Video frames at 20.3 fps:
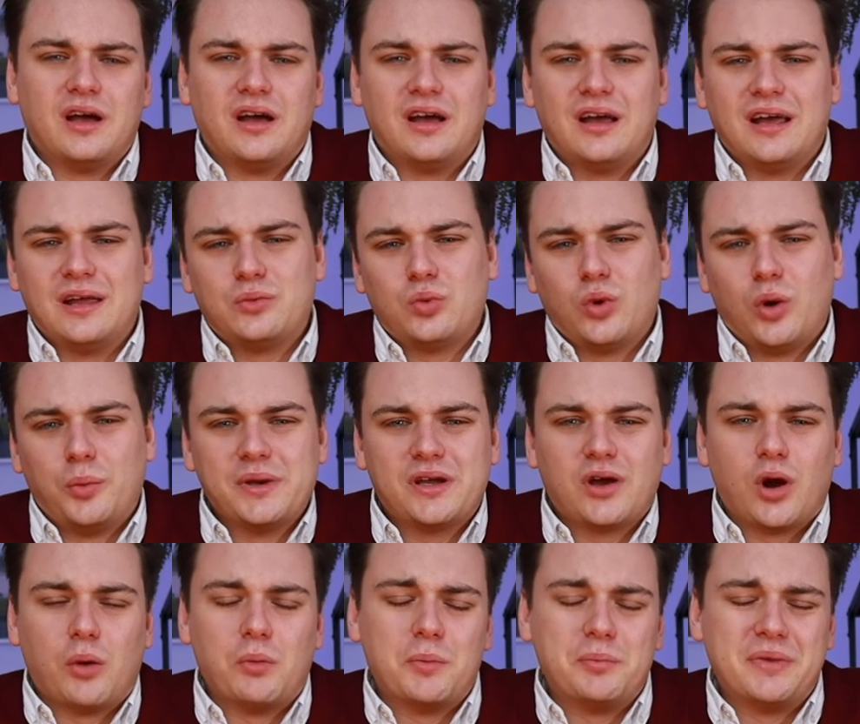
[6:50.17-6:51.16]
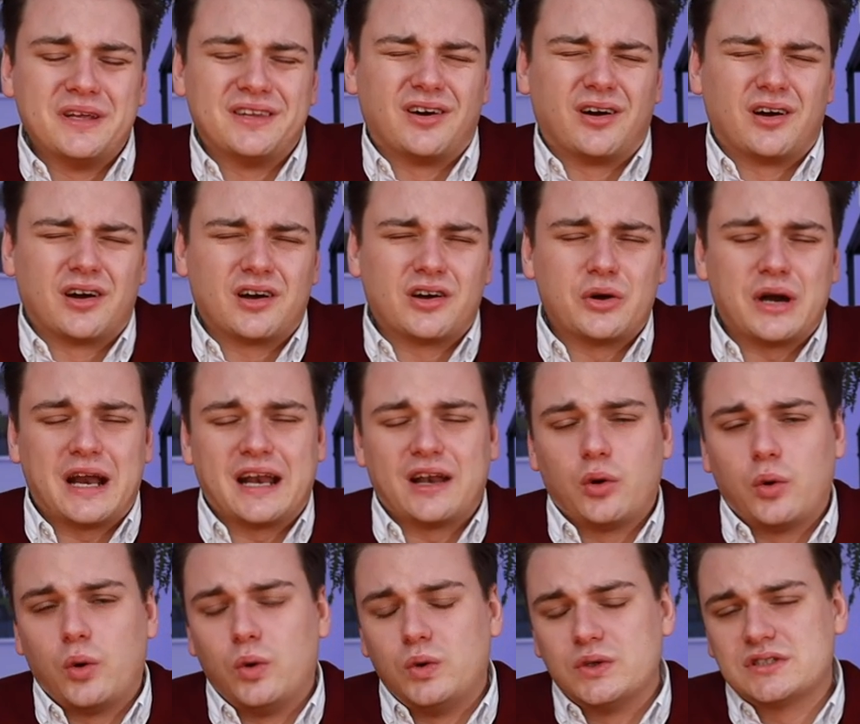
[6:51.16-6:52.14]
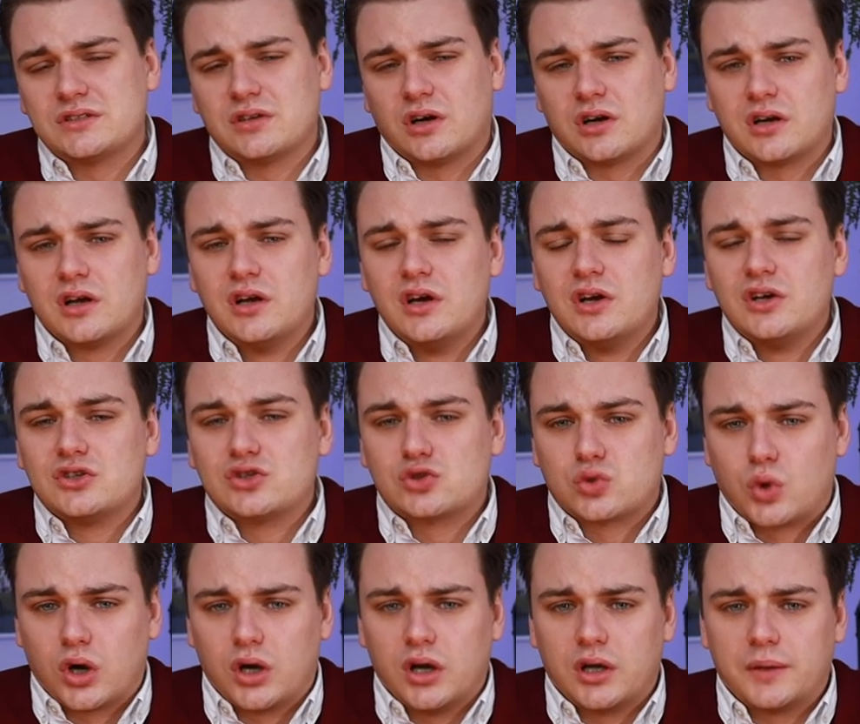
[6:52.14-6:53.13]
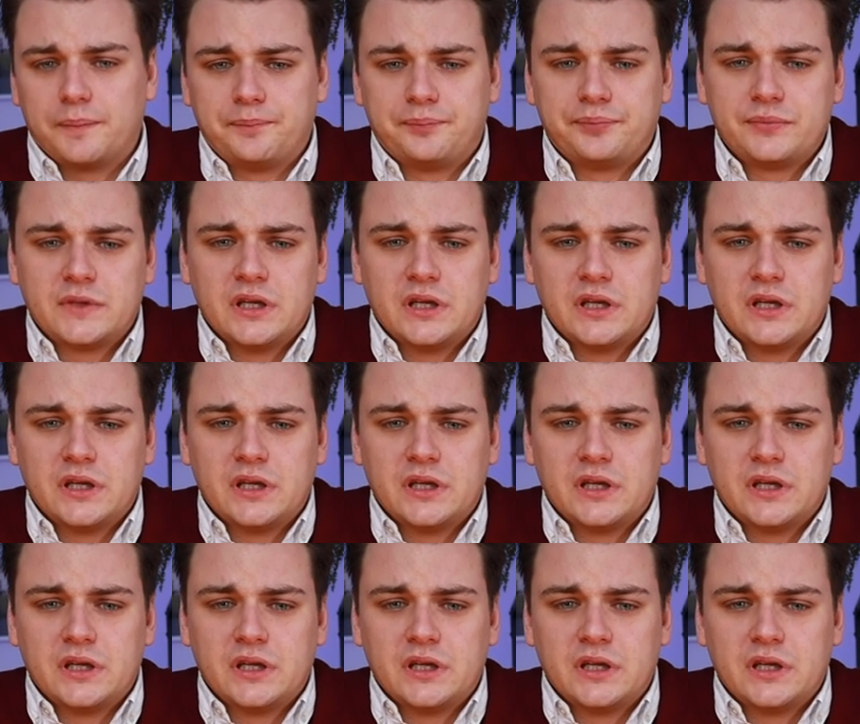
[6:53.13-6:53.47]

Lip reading: it will become a bit harder and I will start struggling.